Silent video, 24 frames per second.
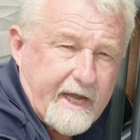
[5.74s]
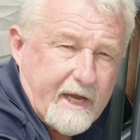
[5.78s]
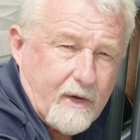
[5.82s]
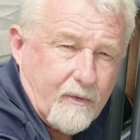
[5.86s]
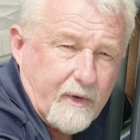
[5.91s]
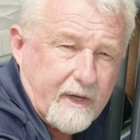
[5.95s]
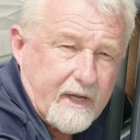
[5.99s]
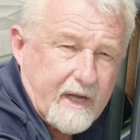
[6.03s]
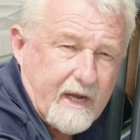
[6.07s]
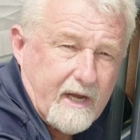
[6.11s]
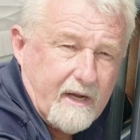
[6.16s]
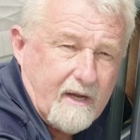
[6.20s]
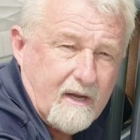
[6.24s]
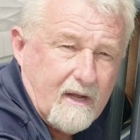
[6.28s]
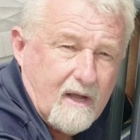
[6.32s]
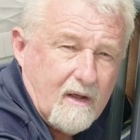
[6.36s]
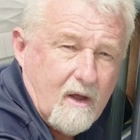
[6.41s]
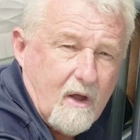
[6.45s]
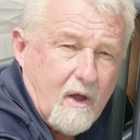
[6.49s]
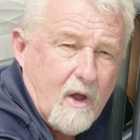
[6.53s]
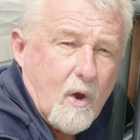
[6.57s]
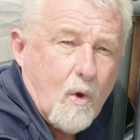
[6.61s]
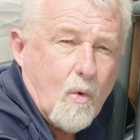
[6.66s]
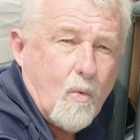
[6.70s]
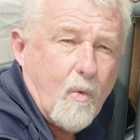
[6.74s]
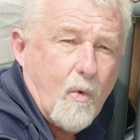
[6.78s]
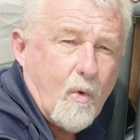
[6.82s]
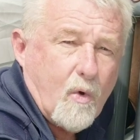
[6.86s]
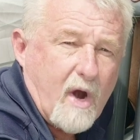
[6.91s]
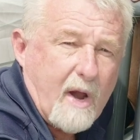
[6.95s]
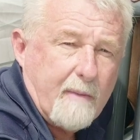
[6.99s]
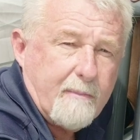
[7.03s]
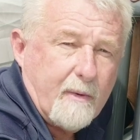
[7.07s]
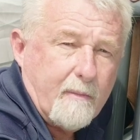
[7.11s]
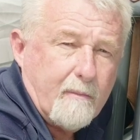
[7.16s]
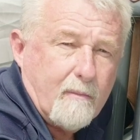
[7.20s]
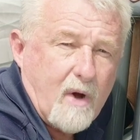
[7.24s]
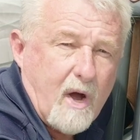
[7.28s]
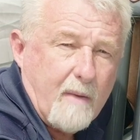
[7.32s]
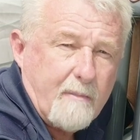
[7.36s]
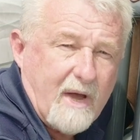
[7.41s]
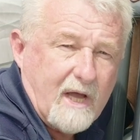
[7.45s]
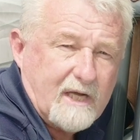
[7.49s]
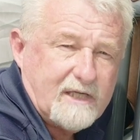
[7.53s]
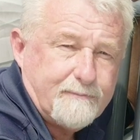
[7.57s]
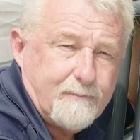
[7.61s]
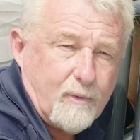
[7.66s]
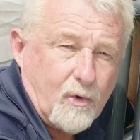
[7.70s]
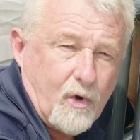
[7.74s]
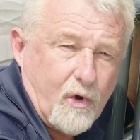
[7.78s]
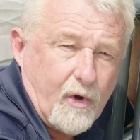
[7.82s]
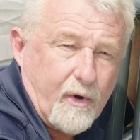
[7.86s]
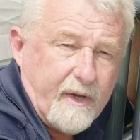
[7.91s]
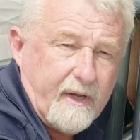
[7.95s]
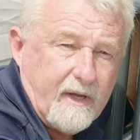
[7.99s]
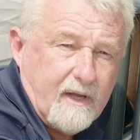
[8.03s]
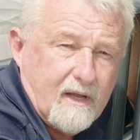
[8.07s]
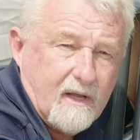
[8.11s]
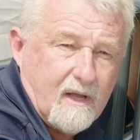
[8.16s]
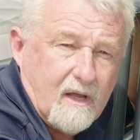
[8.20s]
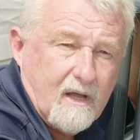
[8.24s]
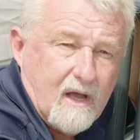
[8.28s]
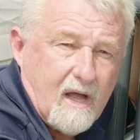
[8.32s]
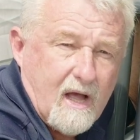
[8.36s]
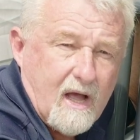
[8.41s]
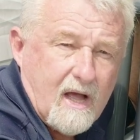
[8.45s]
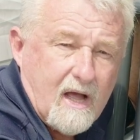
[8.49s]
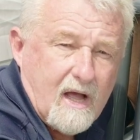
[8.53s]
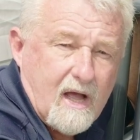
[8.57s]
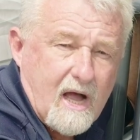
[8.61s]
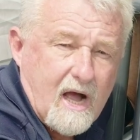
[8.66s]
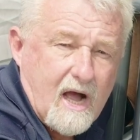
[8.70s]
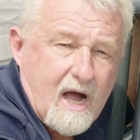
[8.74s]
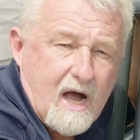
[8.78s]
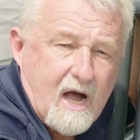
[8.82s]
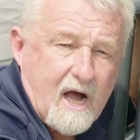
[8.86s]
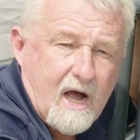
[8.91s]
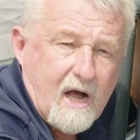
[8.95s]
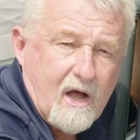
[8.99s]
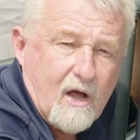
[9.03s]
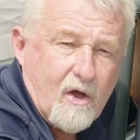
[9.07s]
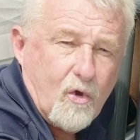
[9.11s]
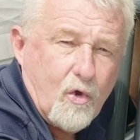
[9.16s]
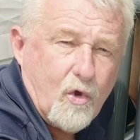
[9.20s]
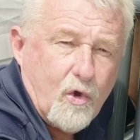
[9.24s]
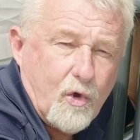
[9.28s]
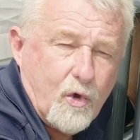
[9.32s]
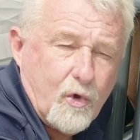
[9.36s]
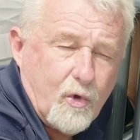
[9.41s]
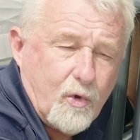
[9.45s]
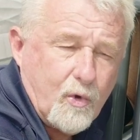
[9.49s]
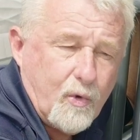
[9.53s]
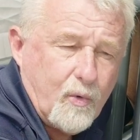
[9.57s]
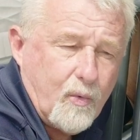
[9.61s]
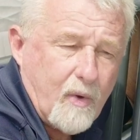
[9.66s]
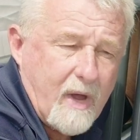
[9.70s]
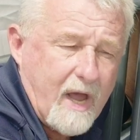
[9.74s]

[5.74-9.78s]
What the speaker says: here again. We're up at My Mates Brewery, who